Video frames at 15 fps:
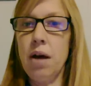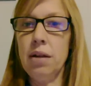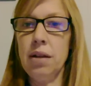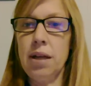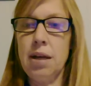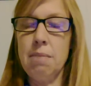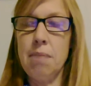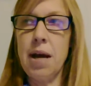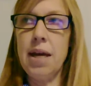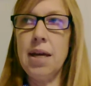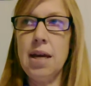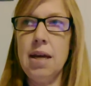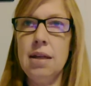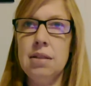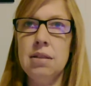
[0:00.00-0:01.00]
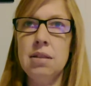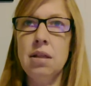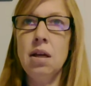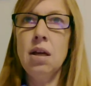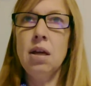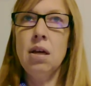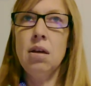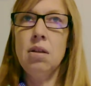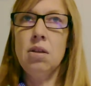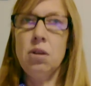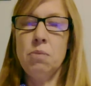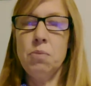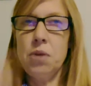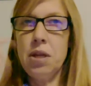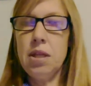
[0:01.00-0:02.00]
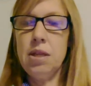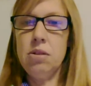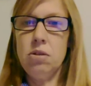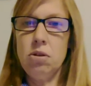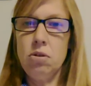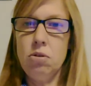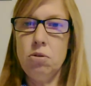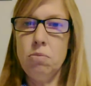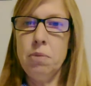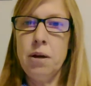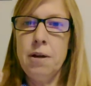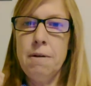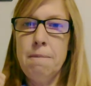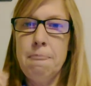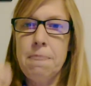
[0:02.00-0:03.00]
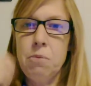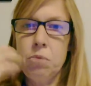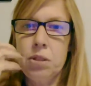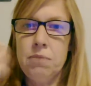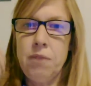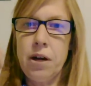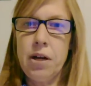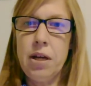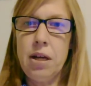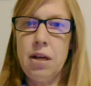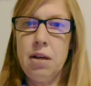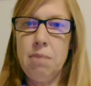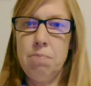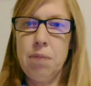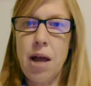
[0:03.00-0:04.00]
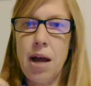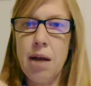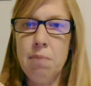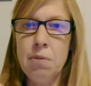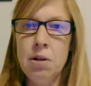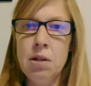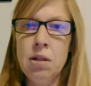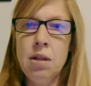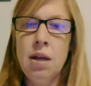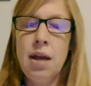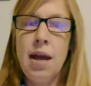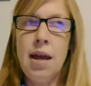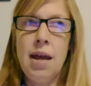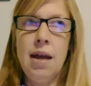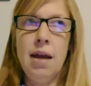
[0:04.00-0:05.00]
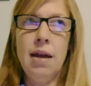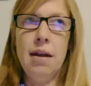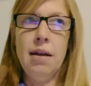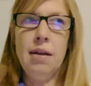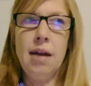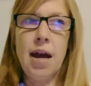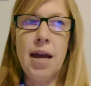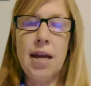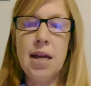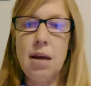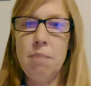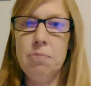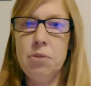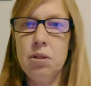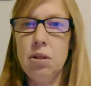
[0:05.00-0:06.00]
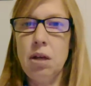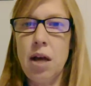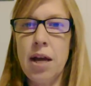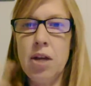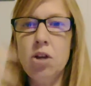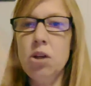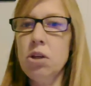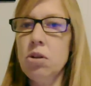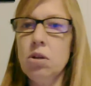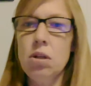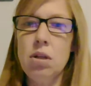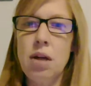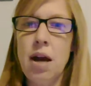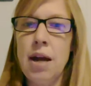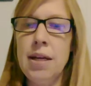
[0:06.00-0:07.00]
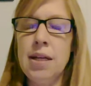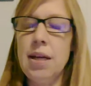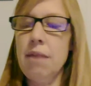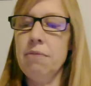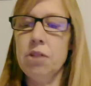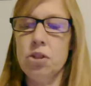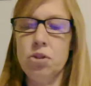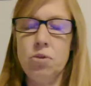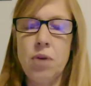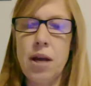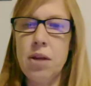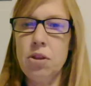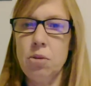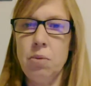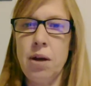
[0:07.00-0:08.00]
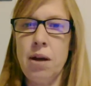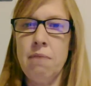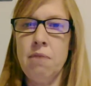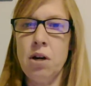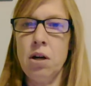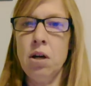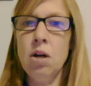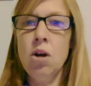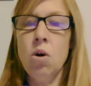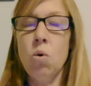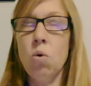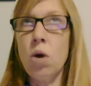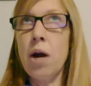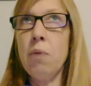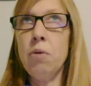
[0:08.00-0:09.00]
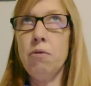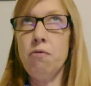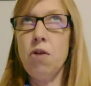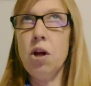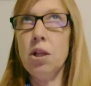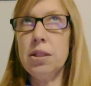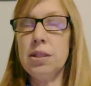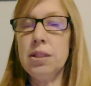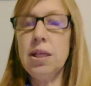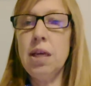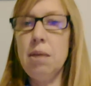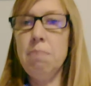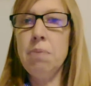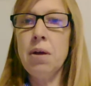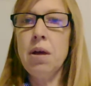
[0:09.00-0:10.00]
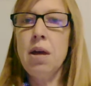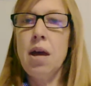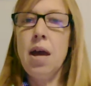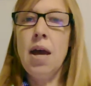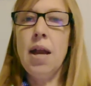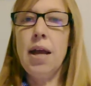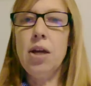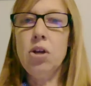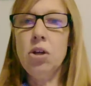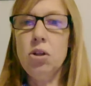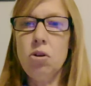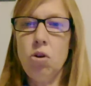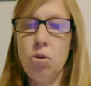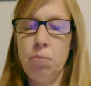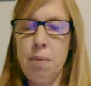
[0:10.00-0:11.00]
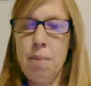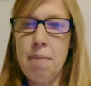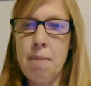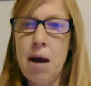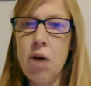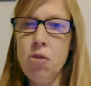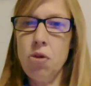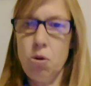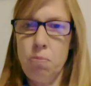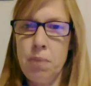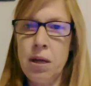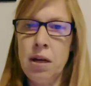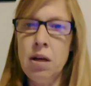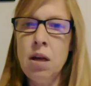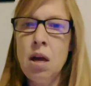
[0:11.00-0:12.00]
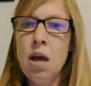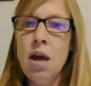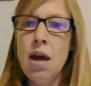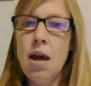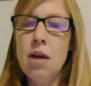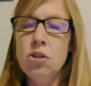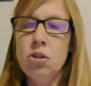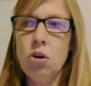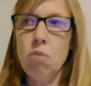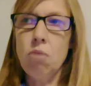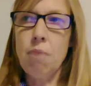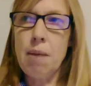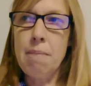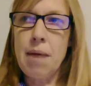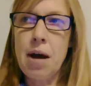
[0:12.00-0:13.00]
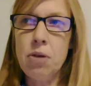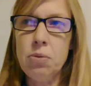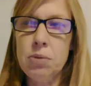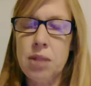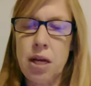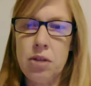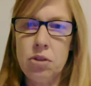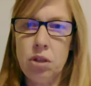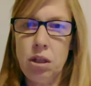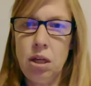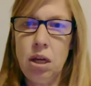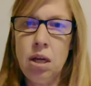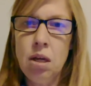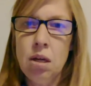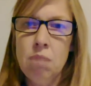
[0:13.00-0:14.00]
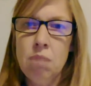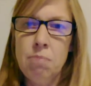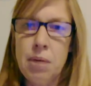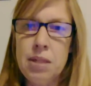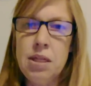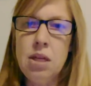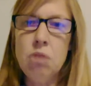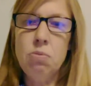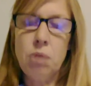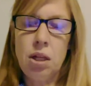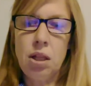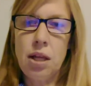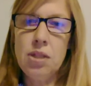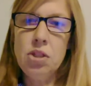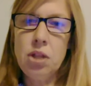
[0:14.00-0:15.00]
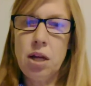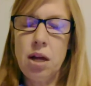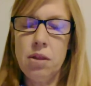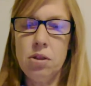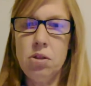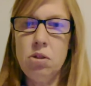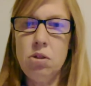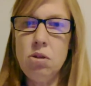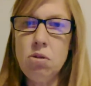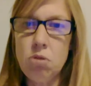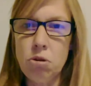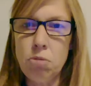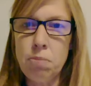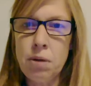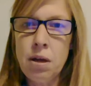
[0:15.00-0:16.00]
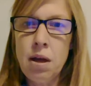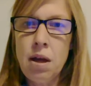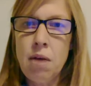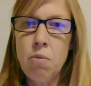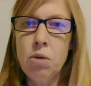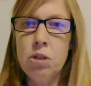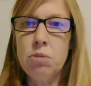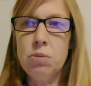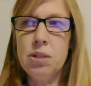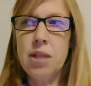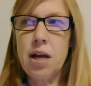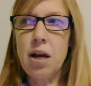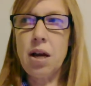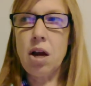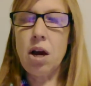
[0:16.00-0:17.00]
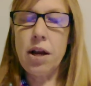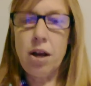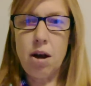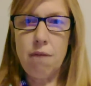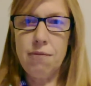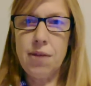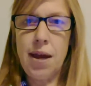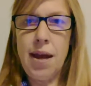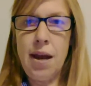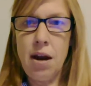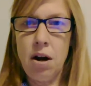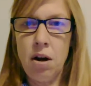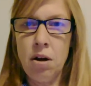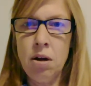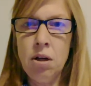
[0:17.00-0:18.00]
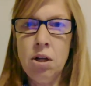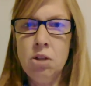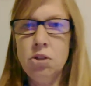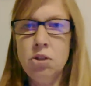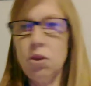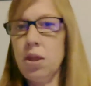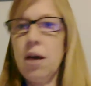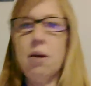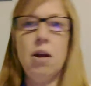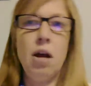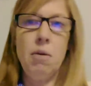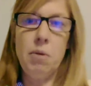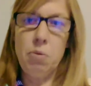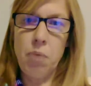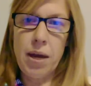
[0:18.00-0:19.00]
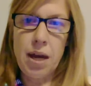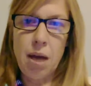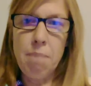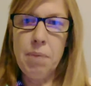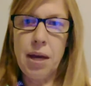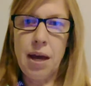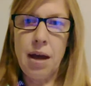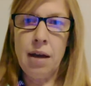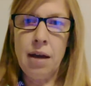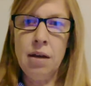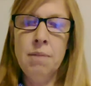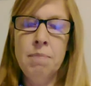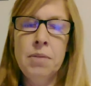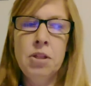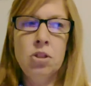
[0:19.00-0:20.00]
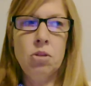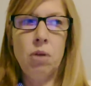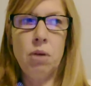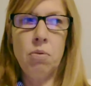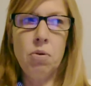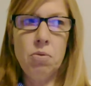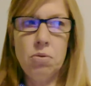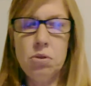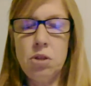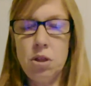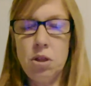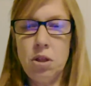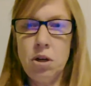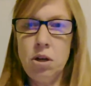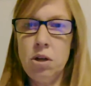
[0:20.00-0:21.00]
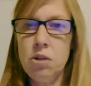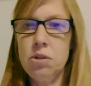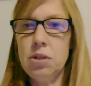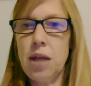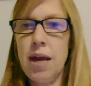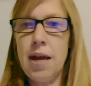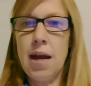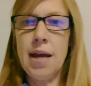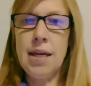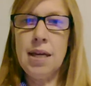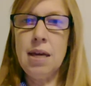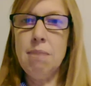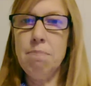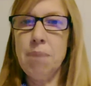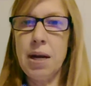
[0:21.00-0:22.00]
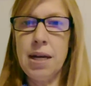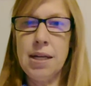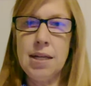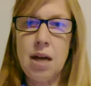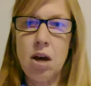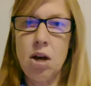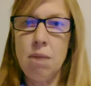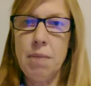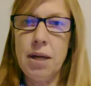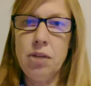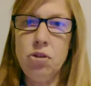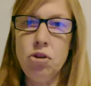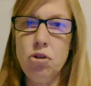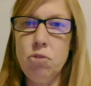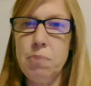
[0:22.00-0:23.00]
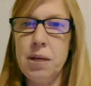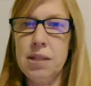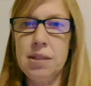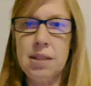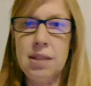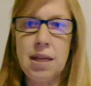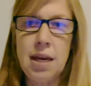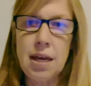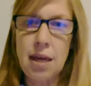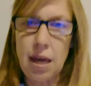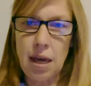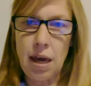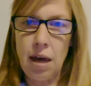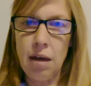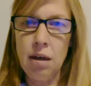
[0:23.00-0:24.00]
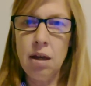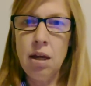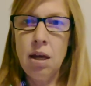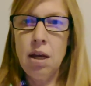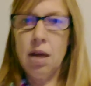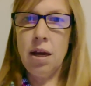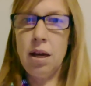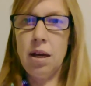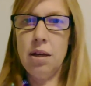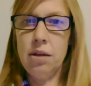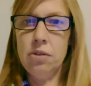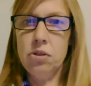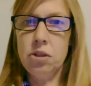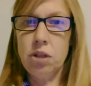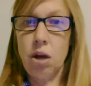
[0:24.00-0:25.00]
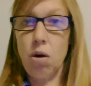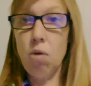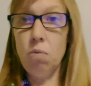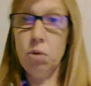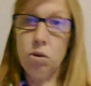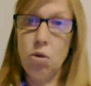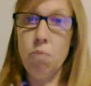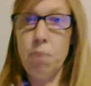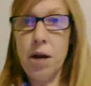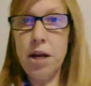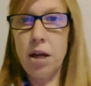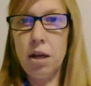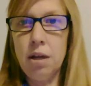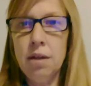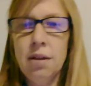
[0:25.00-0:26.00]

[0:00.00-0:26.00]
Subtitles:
Like in my case, the breathing tube was very pliable, and I didn't have the strength or whatever, or I would fall asleep and I couldn't hold my mouth open. So my mouth was actually, my teeth were clenching on the tube, which was then cutting off the air. So then I would wake up again. So I wrote to the nurse, I keep biting down on my tube and it's kinking it. And she's like, oh, well, don't bite it.